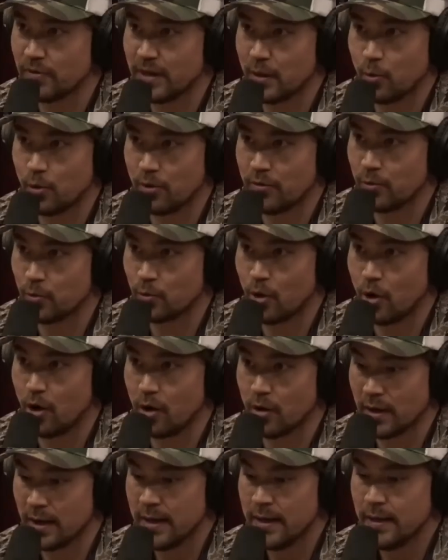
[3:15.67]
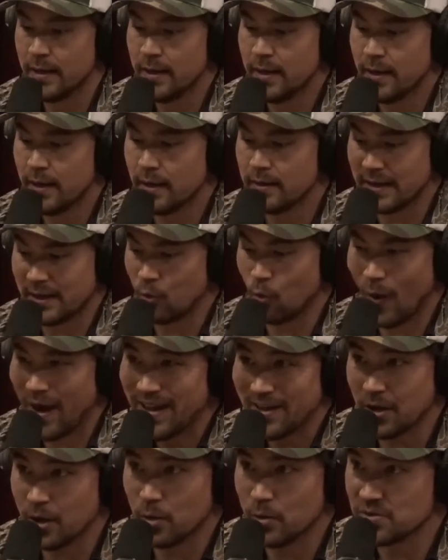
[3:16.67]
they were in the wrong. Like
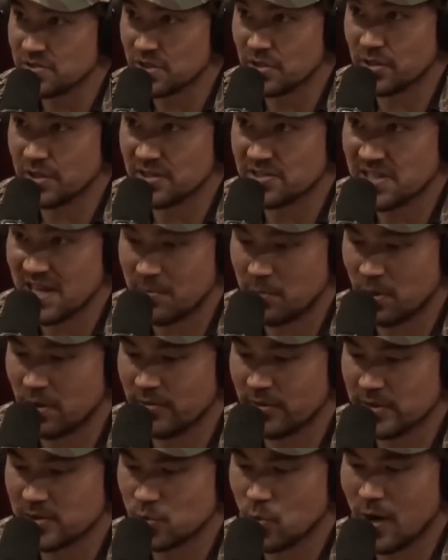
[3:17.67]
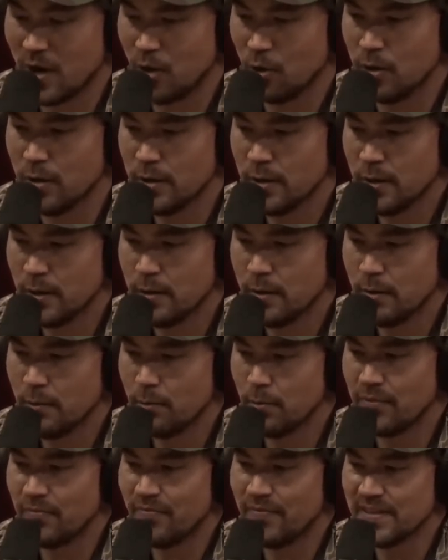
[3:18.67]
Waco is a good example of it as well.
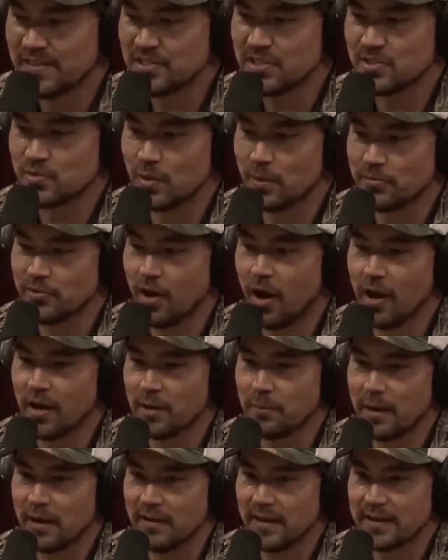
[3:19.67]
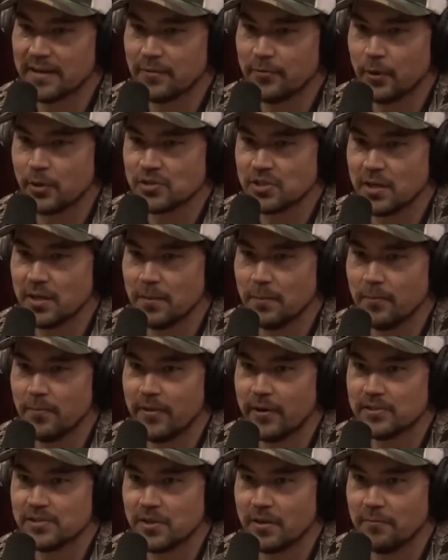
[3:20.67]
But this is what I'm talking about. Like there's a
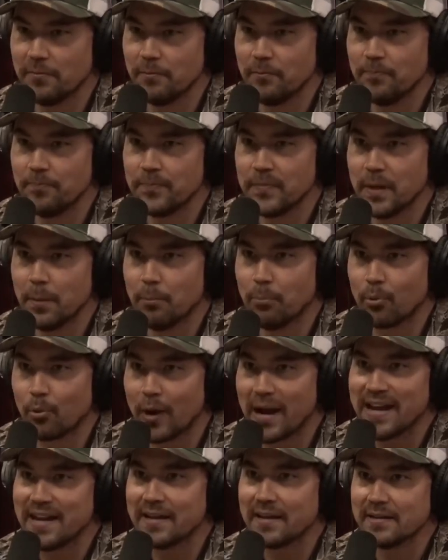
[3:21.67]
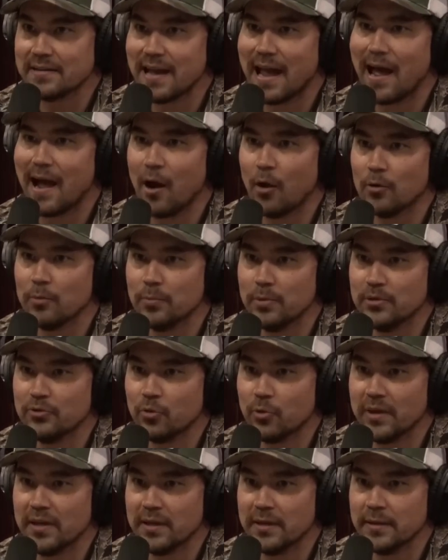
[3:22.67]
breakdown
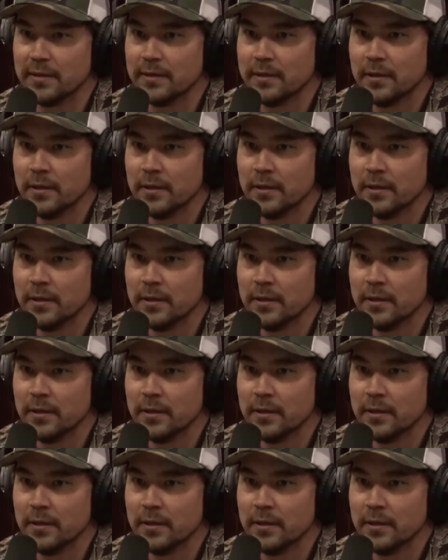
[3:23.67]
between